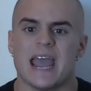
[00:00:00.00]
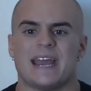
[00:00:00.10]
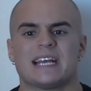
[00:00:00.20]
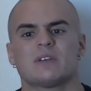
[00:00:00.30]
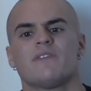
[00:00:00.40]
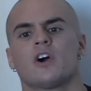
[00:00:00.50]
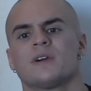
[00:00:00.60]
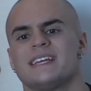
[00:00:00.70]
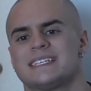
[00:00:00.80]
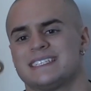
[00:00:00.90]
And as we've
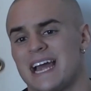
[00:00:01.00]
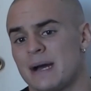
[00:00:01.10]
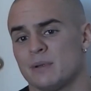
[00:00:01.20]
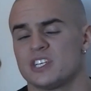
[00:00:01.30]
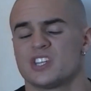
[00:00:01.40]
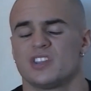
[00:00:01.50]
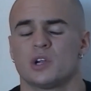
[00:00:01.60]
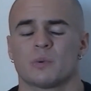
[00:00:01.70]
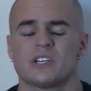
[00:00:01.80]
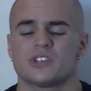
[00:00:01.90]
already established,
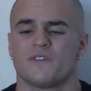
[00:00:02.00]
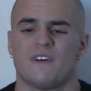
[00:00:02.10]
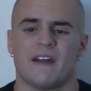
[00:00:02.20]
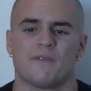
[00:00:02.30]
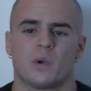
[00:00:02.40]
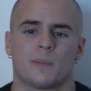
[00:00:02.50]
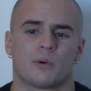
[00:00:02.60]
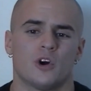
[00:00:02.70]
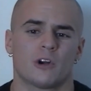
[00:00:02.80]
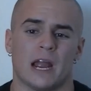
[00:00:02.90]
the original 5 through 1
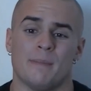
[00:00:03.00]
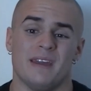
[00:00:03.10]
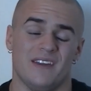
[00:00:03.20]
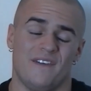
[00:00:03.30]
program,